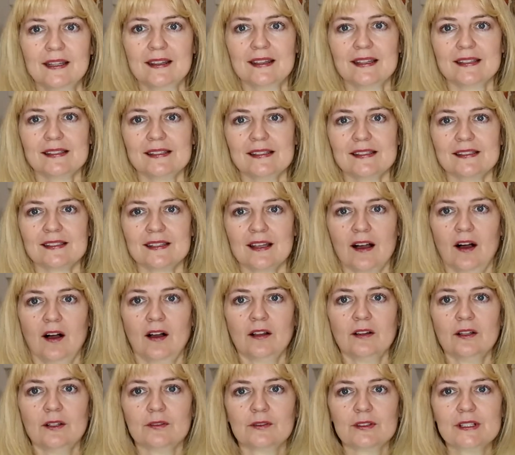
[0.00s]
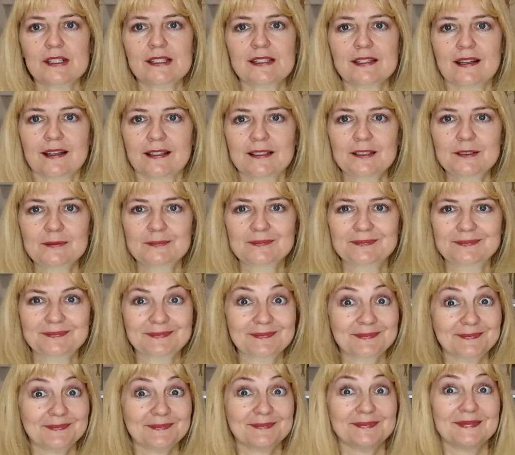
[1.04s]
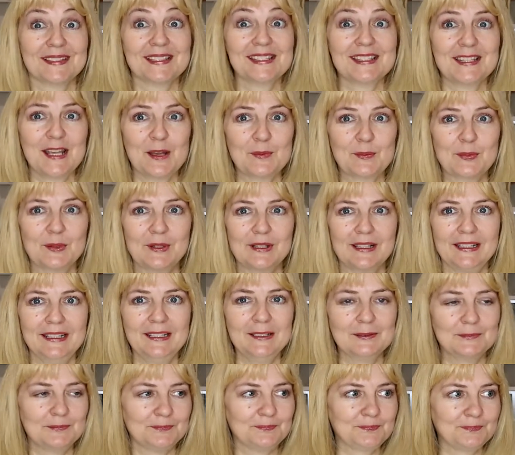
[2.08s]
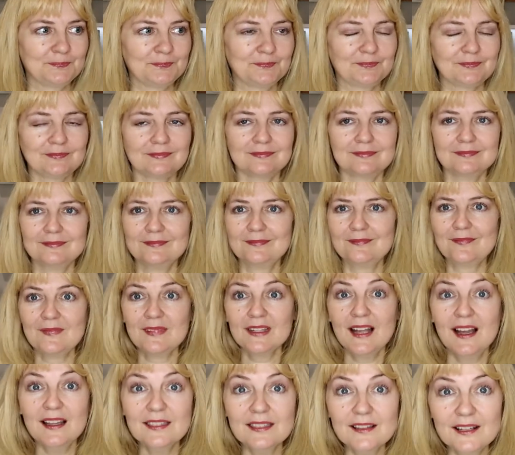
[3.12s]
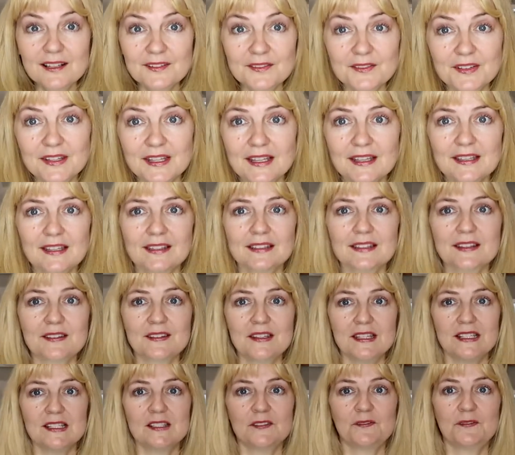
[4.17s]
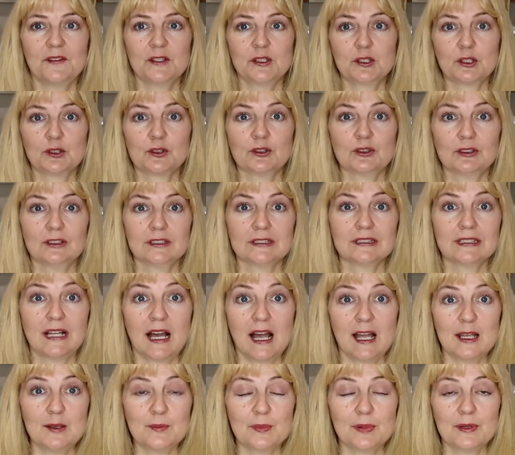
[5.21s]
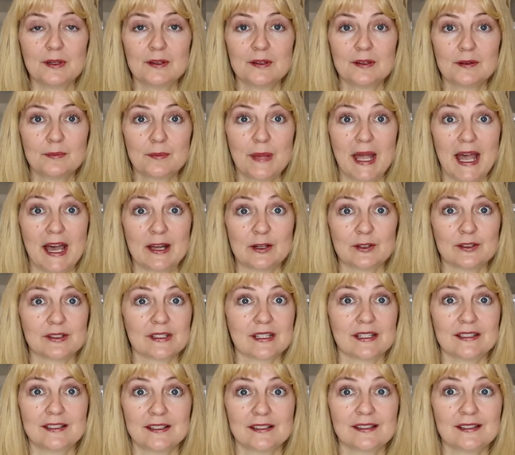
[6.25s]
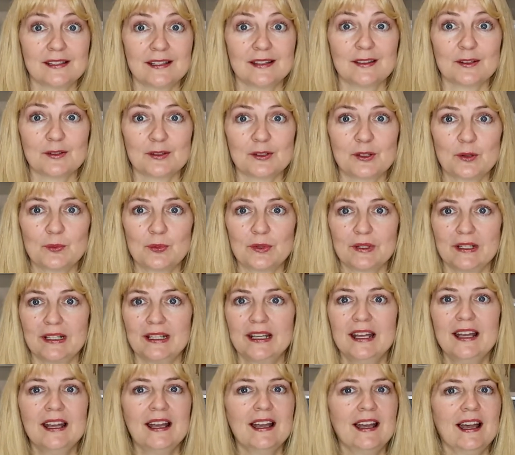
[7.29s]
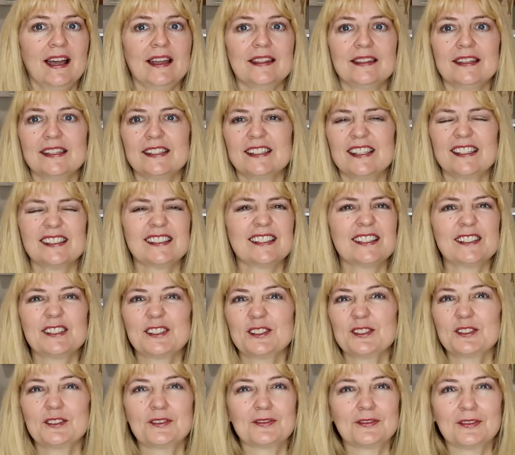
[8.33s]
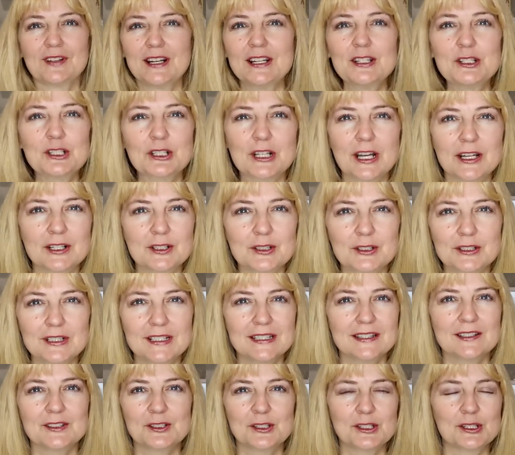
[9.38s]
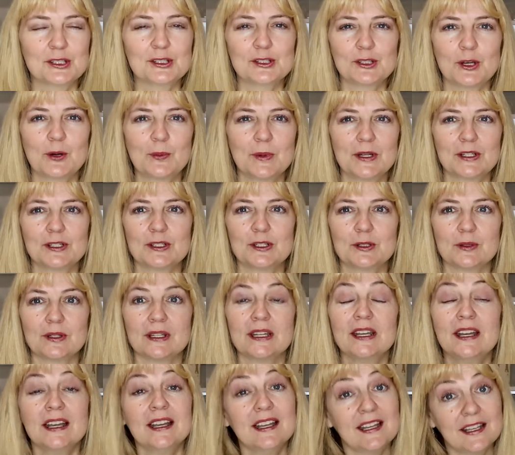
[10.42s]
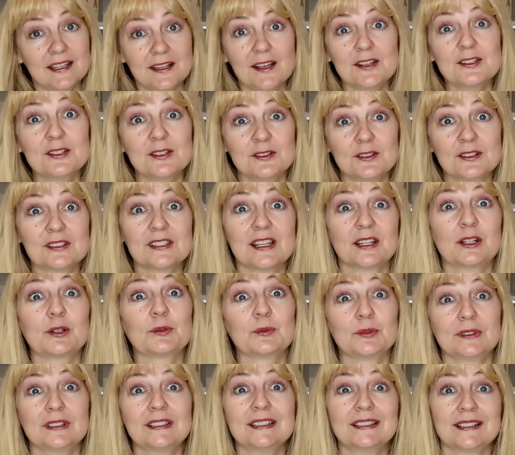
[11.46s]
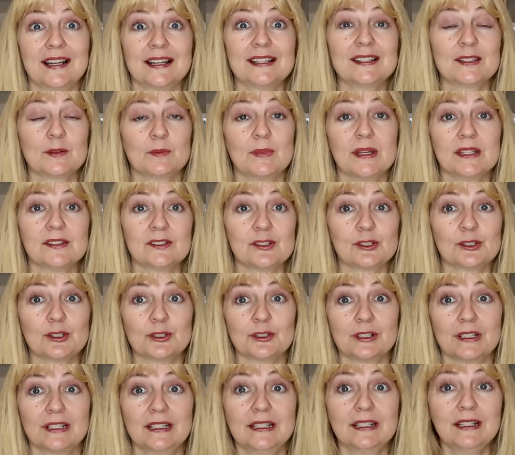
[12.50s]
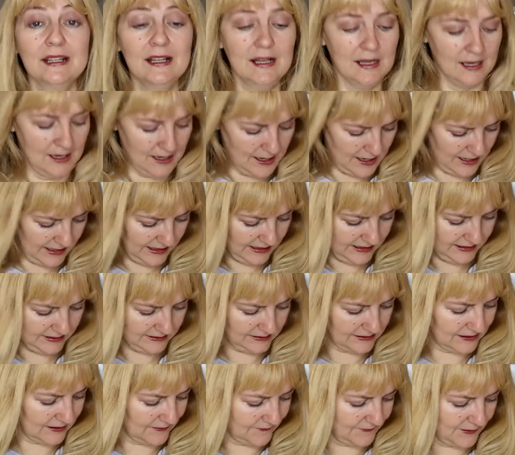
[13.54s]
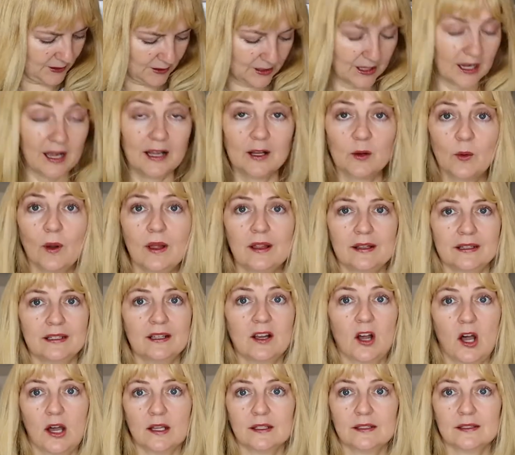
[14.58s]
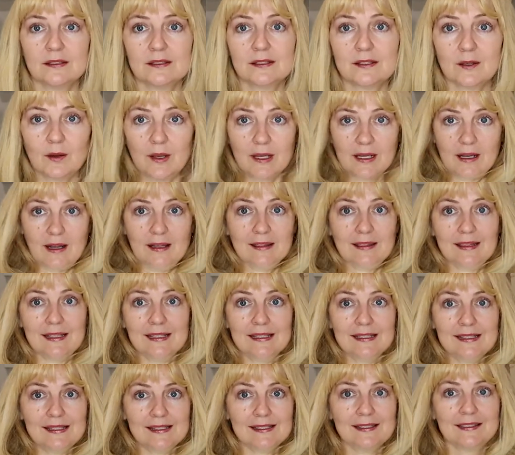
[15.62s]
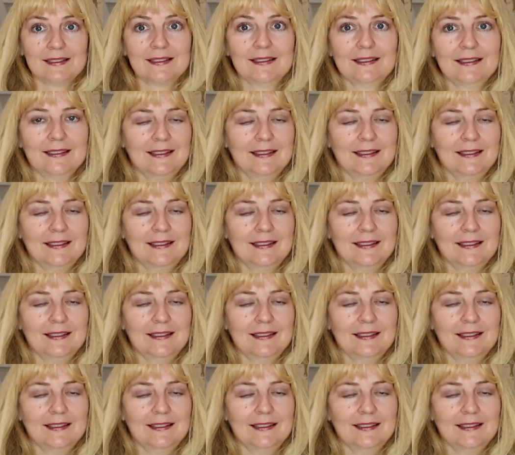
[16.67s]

this is the all over design. Isn't that pretty? I love these figural type patterns. I just think they're so pretty. And this doesn't this look French country? There's just so much to it. It also looks like a really nice men's shirting, and it is. It's a very high quality cotton. So I got this.